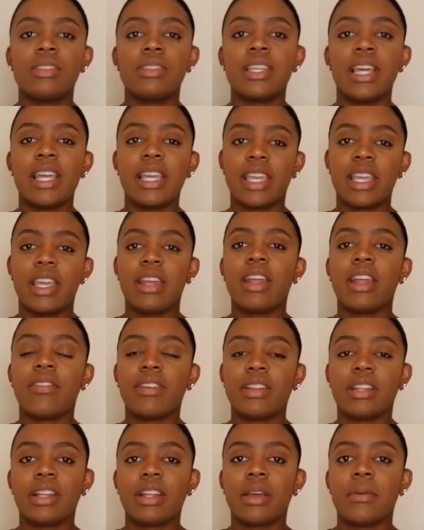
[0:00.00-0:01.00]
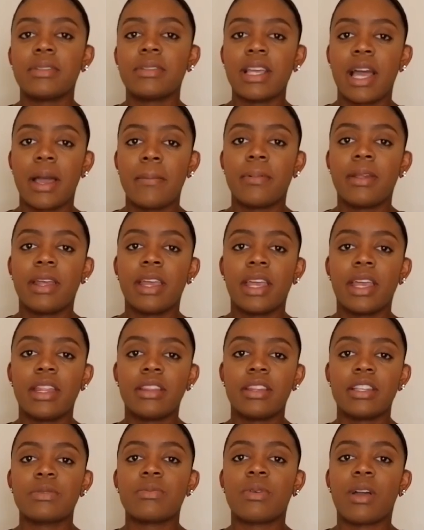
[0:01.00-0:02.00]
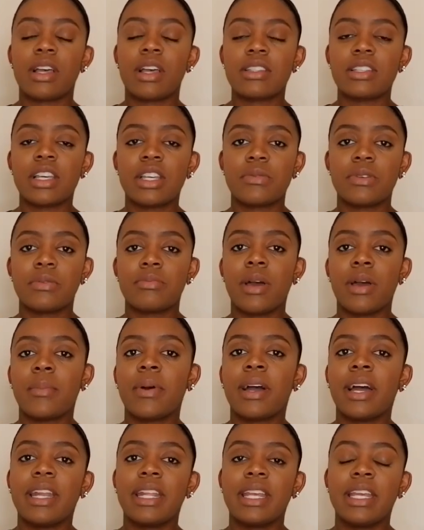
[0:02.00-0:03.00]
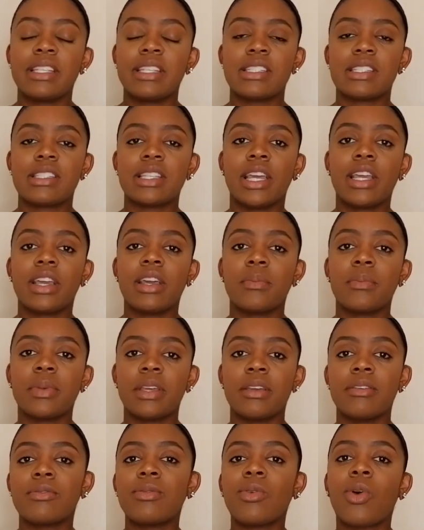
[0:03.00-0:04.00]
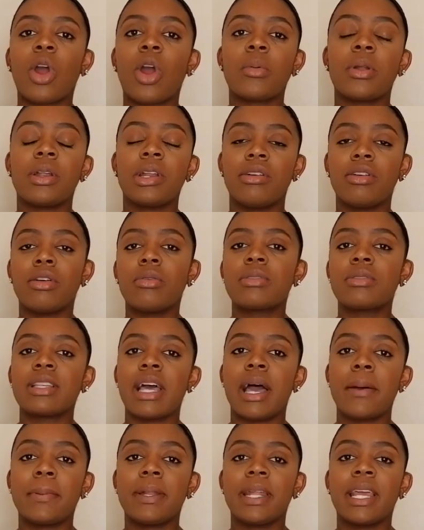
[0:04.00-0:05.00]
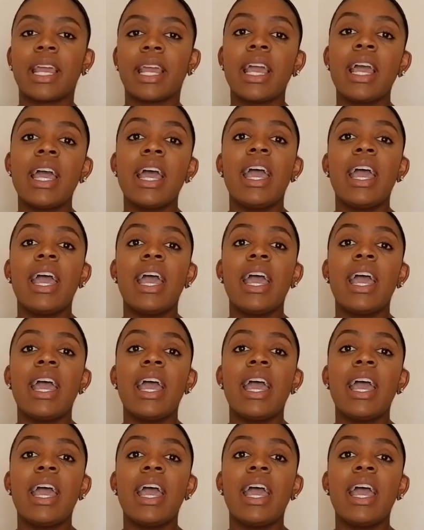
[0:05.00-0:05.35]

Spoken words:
take in everything that was happening in this process with my body and just like be informed and know what was happening,